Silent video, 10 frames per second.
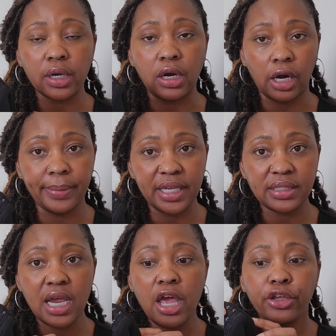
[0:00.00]
garment,
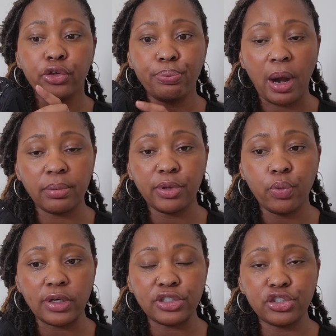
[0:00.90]
you probably
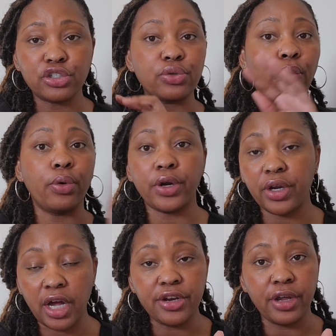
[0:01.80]
want to just order
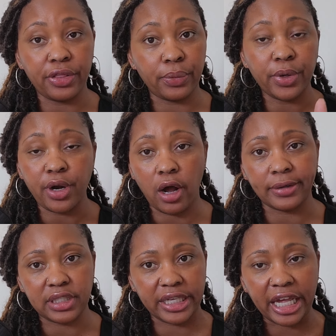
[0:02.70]
another one
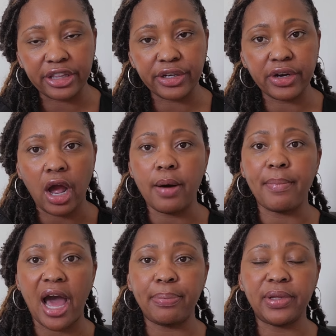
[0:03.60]
altogether.
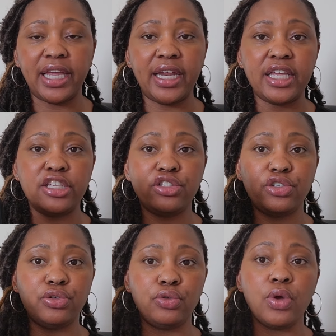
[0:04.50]
My plan is
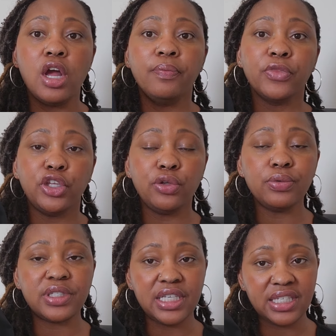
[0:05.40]
to
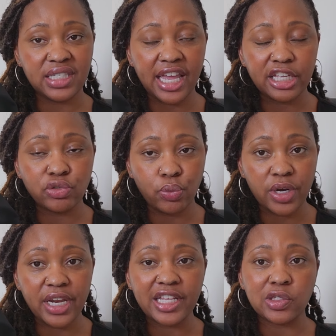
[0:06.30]
use this stage
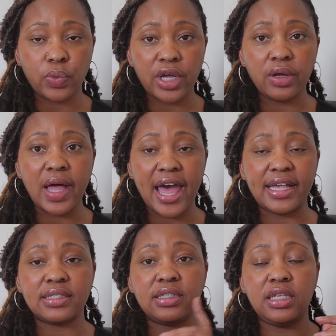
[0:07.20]
1 as well
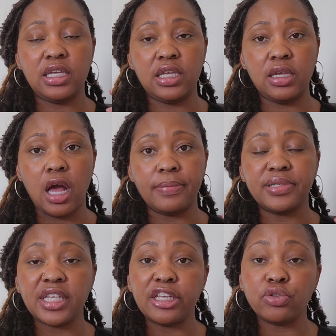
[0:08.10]
as the
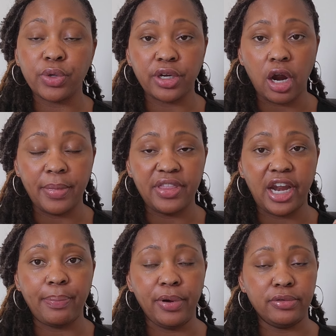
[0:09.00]
stage 1 garment that
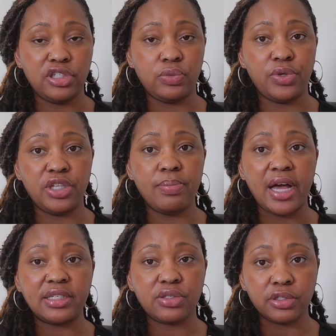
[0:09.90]
I purchased with
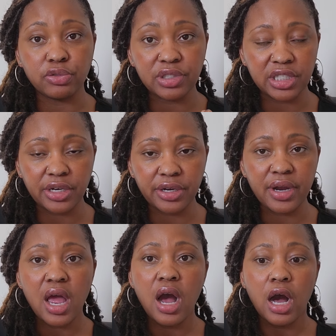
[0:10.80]
my surgery center,
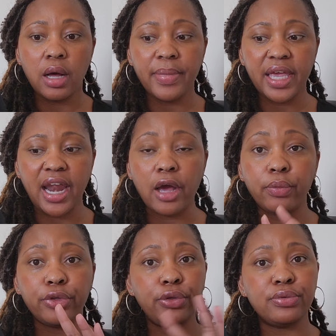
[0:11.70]
and I
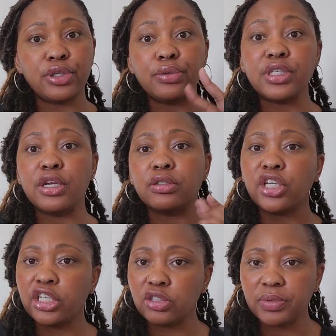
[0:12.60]
will use those
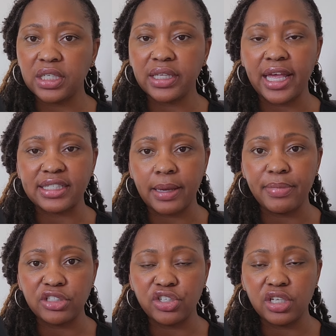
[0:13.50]
interchangeably. As I
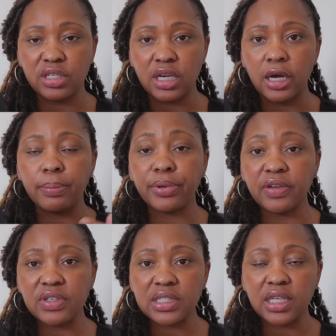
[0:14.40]
mentioned
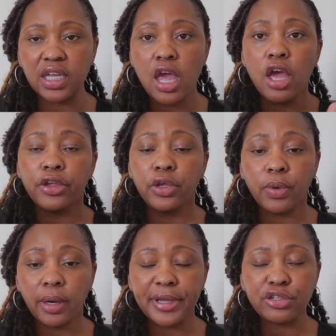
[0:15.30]
previously, you
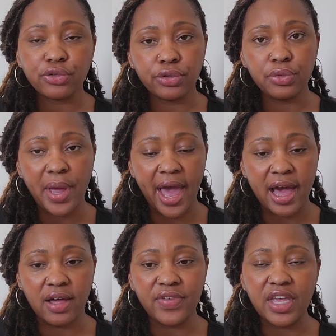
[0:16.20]
want to make sure you
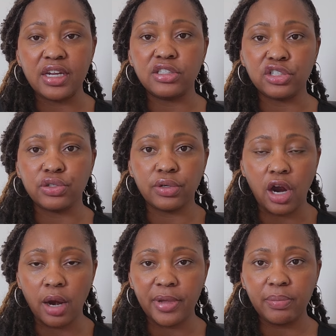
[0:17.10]
have an additional
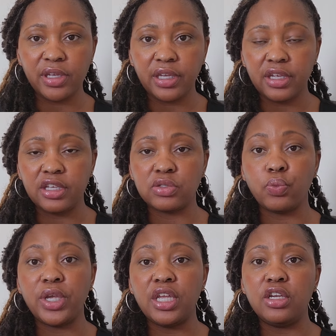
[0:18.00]
garment because
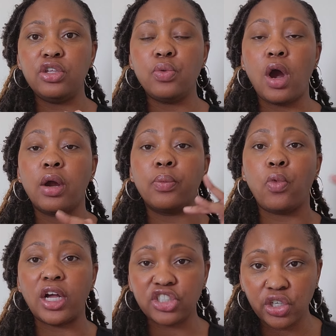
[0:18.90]
when you are
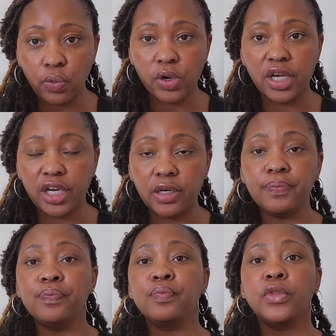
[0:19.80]
washing one,
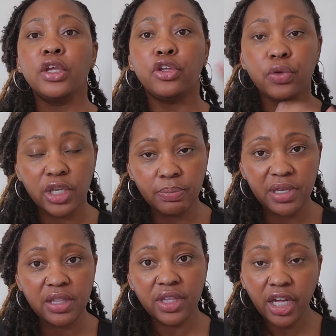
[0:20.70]
you can
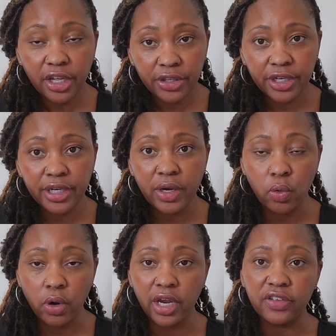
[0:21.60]
be in the other,
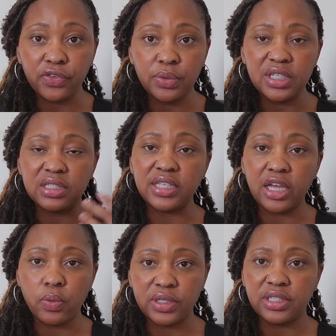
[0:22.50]
or if you need to
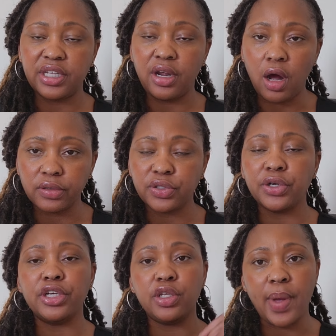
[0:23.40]
take one to get it
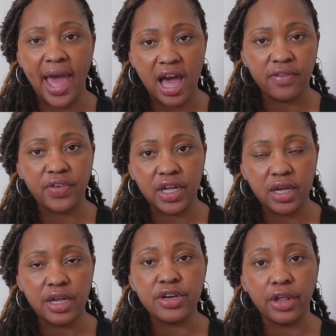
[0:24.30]
altered, you have
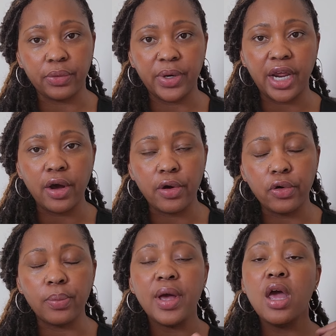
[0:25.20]
another one at
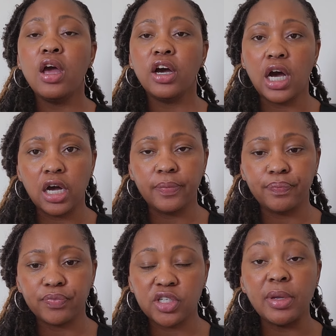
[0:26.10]
home
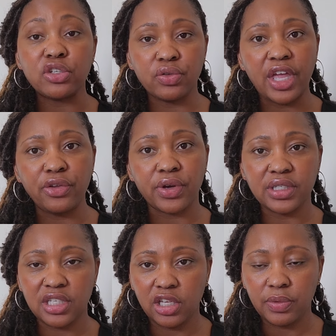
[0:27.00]
to make sure that you're
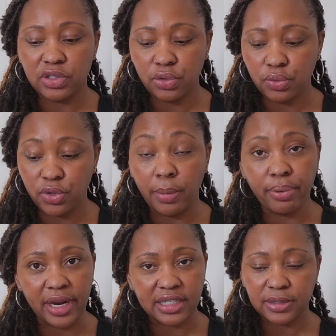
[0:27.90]
continuing to
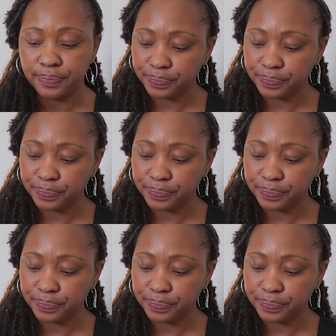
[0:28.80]
compress.